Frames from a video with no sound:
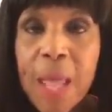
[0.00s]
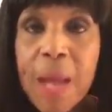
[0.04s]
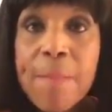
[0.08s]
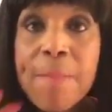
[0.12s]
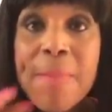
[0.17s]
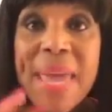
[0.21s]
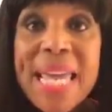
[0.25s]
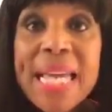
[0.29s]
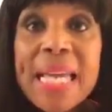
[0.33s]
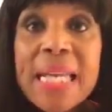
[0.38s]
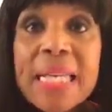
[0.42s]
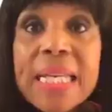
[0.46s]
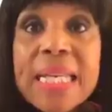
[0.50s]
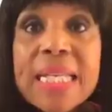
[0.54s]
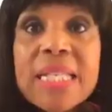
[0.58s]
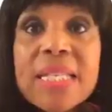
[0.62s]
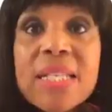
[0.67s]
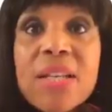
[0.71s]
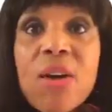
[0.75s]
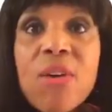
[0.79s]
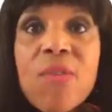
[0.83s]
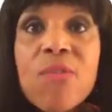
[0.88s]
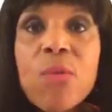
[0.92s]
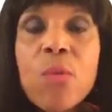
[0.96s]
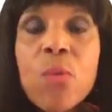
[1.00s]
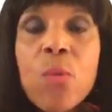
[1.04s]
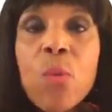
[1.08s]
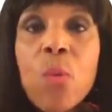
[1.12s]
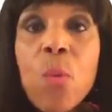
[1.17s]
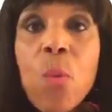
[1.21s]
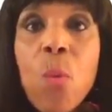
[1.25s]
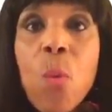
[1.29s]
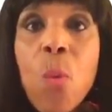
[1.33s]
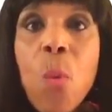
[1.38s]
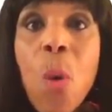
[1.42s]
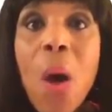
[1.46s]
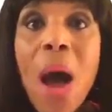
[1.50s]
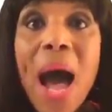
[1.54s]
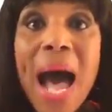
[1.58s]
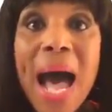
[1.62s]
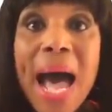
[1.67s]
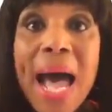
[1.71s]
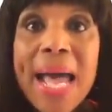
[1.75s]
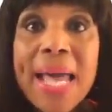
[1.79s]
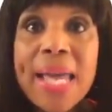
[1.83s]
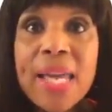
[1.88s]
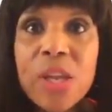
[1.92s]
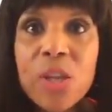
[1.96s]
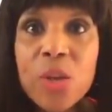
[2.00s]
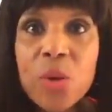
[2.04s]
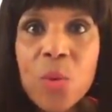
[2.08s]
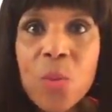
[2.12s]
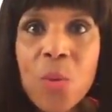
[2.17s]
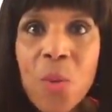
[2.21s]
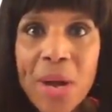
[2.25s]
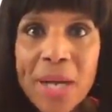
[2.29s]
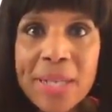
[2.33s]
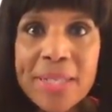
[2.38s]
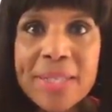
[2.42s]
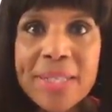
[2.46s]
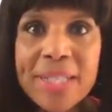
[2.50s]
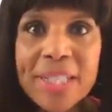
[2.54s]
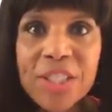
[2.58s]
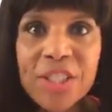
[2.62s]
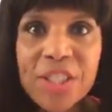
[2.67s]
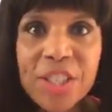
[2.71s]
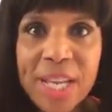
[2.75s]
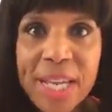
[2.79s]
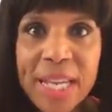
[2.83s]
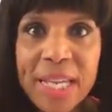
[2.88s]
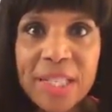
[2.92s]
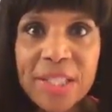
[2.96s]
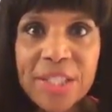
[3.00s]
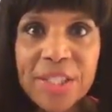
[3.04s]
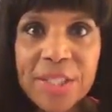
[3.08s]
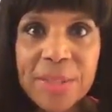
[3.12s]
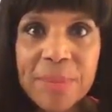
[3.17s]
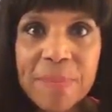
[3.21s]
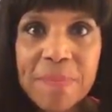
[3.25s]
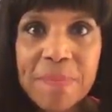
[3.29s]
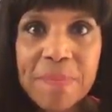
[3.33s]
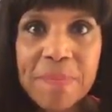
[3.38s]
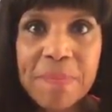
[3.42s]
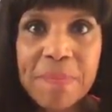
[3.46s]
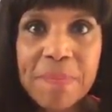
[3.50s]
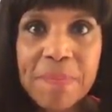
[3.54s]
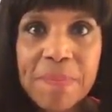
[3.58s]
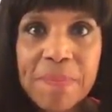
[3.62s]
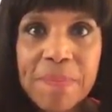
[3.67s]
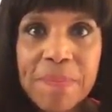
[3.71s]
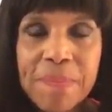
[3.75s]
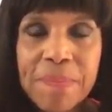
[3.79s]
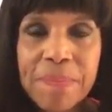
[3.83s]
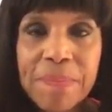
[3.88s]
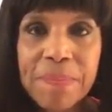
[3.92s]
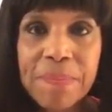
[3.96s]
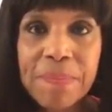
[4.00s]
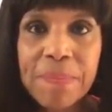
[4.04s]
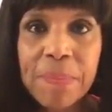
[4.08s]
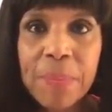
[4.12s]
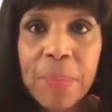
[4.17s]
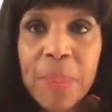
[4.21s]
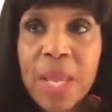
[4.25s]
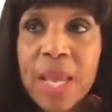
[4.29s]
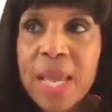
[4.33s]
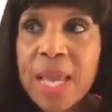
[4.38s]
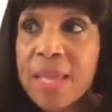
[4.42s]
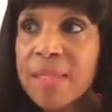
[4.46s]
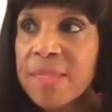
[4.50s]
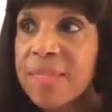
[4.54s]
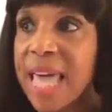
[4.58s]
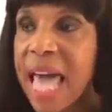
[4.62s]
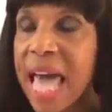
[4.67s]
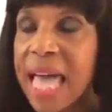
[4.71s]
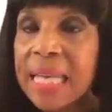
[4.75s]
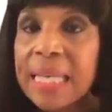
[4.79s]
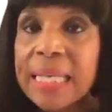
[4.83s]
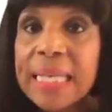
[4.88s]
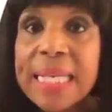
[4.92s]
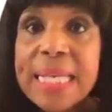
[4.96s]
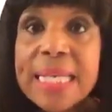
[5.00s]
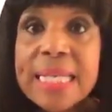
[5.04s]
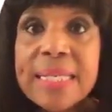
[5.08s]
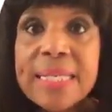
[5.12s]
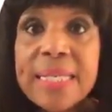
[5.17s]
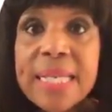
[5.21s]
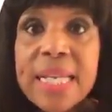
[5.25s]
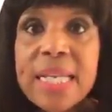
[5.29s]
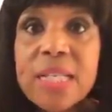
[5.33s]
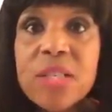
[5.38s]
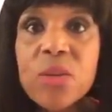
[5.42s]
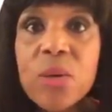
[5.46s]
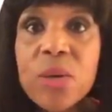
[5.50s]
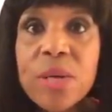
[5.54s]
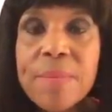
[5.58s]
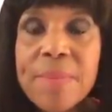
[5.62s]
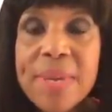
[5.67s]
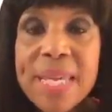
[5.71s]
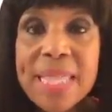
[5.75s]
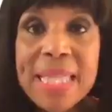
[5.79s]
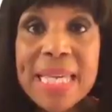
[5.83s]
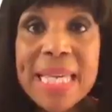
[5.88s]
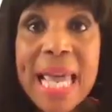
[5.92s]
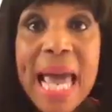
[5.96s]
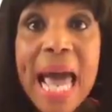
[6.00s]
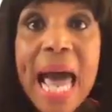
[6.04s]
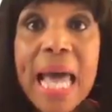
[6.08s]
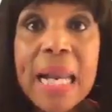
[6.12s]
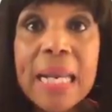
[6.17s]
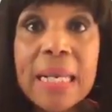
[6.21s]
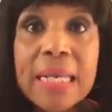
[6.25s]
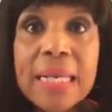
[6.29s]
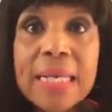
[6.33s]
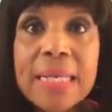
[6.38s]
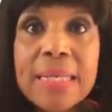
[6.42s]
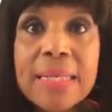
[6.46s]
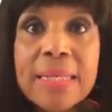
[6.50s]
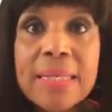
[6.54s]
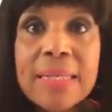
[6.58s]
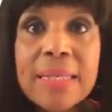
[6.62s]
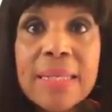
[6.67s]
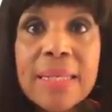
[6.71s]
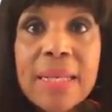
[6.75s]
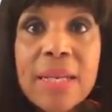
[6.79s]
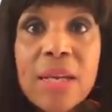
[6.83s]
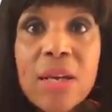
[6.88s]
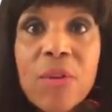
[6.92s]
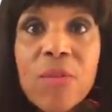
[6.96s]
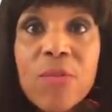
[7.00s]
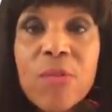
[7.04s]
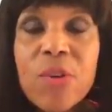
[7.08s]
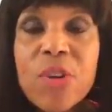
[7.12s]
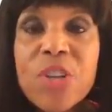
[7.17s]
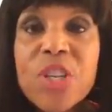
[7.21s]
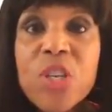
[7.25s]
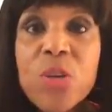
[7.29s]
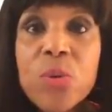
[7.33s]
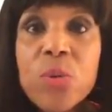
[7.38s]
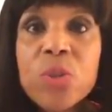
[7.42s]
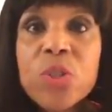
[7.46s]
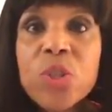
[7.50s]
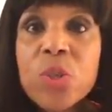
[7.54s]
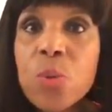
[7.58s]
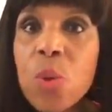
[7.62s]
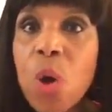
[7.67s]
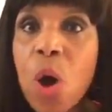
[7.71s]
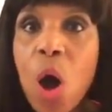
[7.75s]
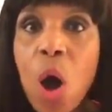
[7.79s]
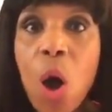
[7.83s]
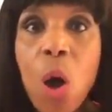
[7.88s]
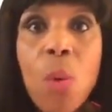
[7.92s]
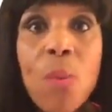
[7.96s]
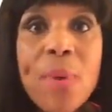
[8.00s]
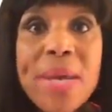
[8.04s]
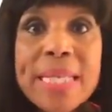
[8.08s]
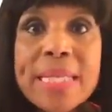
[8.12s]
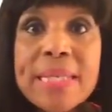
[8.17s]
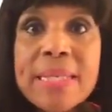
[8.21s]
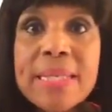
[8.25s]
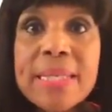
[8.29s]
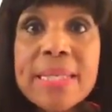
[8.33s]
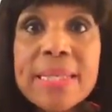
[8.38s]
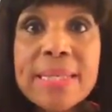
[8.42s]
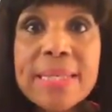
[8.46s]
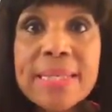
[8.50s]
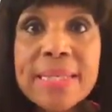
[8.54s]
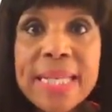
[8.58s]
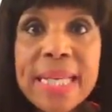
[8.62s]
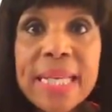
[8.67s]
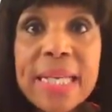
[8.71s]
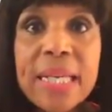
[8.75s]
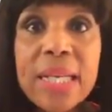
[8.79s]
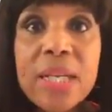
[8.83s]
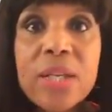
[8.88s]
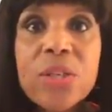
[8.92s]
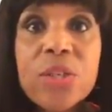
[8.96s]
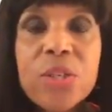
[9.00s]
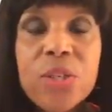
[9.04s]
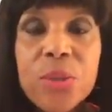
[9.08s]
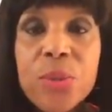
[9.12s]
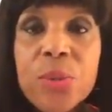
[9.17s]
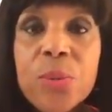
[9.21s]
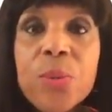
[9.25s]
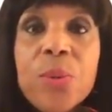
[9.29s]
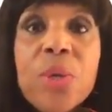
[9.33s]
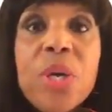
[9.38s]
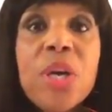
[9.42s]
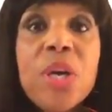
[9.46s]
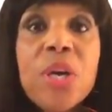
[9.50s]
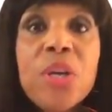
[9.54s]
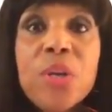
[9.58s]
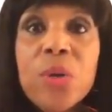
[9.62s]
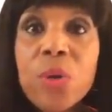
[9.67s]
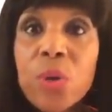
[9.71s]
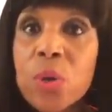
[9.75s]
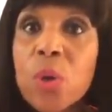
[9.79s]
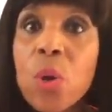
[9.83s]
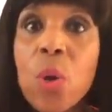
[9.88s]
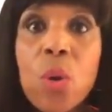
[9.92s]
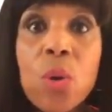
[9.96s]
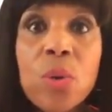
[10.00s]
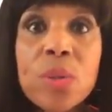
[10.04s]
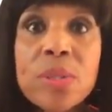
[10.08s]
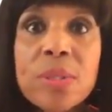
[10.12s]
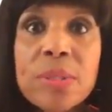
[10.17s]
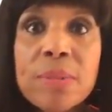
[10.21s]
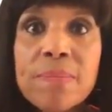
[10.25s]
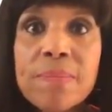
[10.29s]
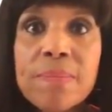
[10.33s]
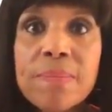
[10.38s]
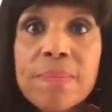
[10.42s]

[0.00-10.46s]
Make a list of why you want to change. That list is going to be the catalyst for you to always stick to your goals.